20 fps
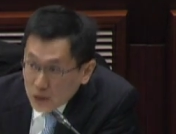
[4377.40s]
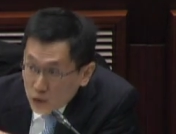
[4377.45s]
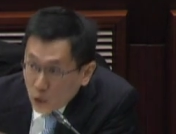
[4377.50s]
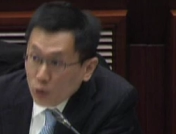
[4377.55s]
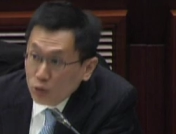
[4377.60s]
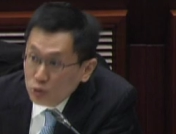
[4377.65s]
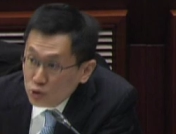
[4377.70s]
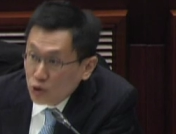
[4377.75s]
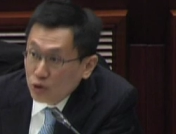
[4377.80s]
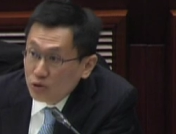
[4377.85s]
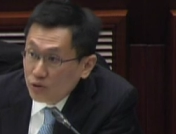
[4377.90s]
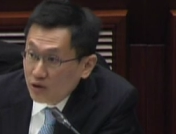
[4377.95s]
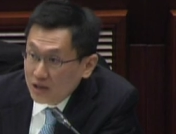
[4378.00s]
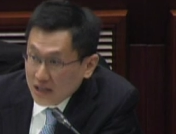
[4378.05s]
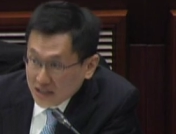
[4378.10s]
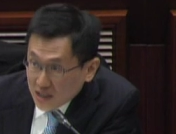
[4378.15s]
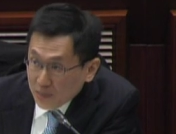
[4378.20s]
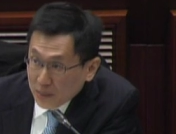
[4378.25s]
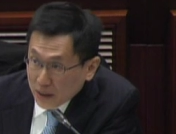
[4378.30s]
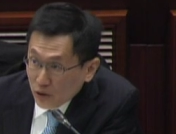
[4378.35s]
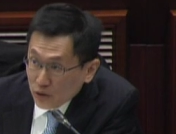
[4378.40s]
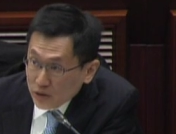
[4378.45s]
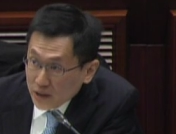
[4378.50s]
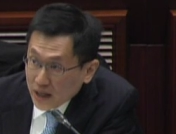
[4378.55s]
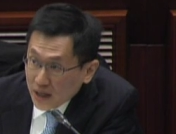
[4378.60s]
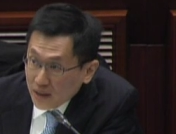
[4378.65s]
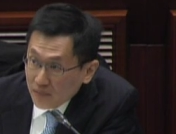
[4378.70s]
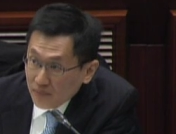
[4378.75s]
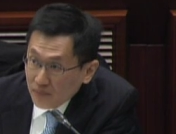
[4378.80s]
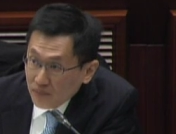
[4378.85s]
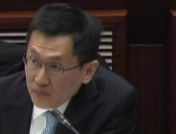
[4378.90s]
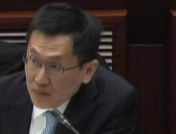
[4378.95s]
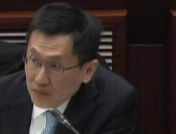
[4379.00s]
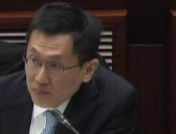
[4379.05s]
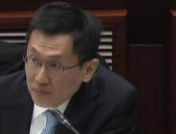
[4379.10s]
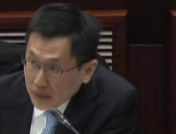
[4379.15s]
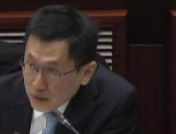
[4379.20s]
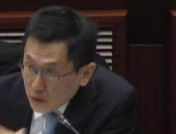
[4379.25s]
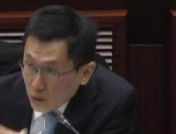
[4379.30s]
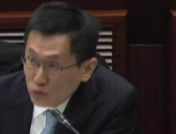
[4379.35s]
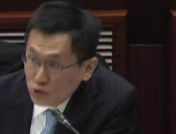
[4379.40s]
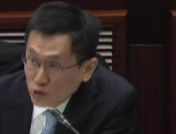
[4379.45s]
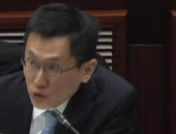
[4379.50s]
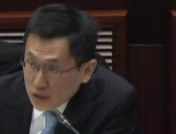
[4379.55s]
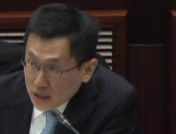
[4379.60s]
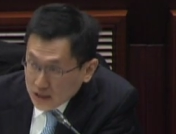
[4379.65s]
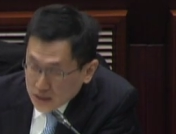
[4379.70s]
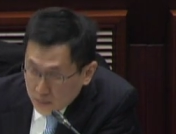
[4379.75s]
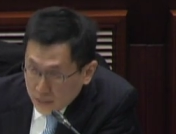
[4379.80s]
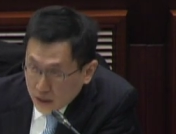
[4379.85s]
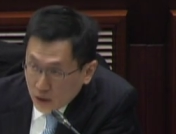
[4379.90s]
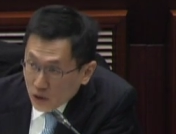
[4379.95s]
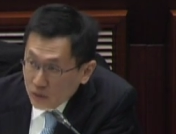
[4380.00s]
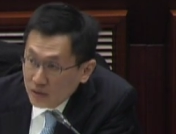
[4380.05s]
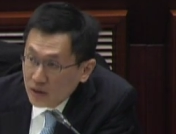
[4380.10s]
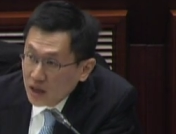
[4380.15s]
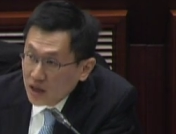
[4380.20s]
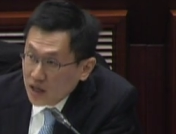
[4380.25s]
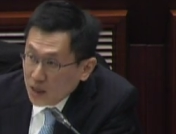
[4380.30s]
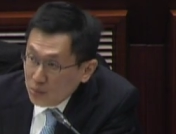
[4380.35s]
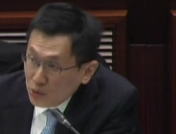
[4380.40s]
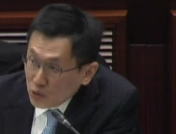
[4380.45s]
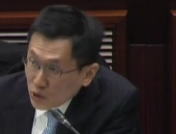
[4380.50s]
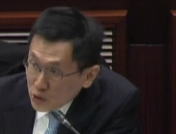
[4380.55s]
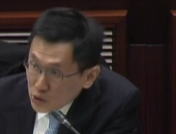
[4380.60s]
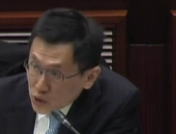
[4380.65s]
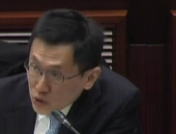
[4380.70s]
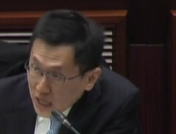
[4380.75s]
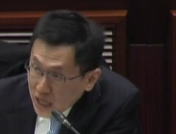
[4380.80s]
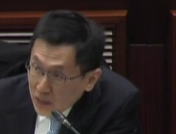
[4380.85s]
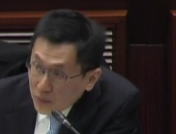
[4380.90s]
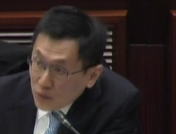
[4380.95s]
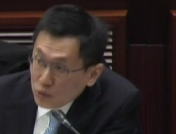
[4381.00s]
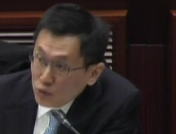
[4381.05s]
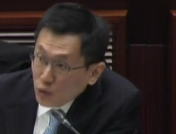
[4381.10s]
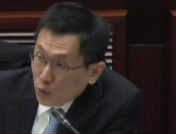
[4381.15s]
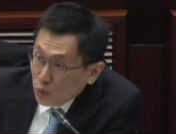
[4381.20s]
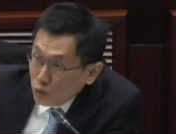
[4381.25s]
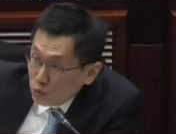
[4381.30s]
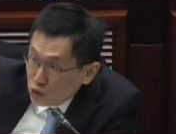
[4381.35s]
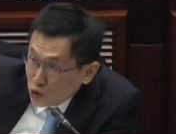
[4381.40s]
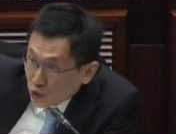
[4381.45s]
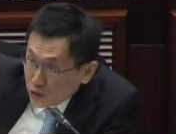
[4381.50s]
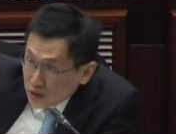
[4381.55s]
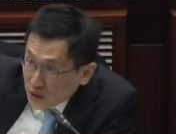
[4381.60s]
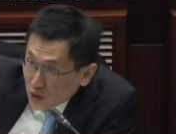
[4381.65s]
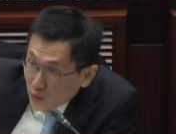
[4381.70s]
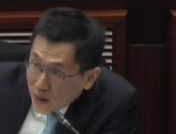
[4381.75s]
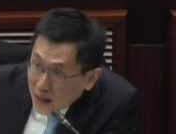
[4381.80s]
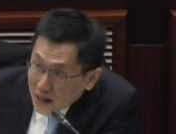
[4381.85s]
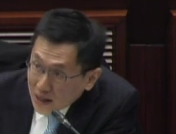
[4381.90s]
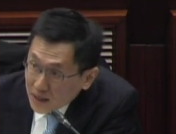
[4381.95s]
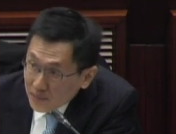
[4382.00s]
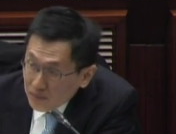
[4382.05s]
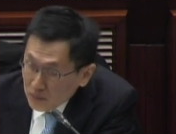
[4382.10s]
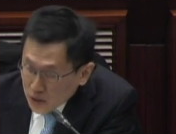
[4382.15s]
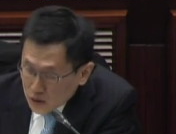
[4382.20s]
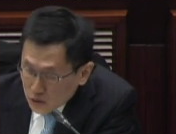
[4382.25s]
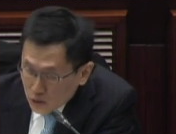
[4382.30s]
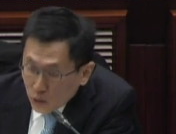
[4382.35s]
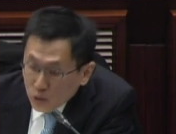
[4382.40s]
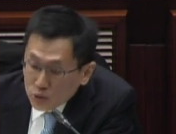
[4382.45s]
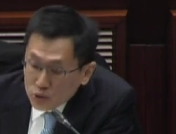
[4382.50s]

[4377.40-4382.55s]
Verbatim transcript: well, maybe the uh, plot ratio has not been exhausted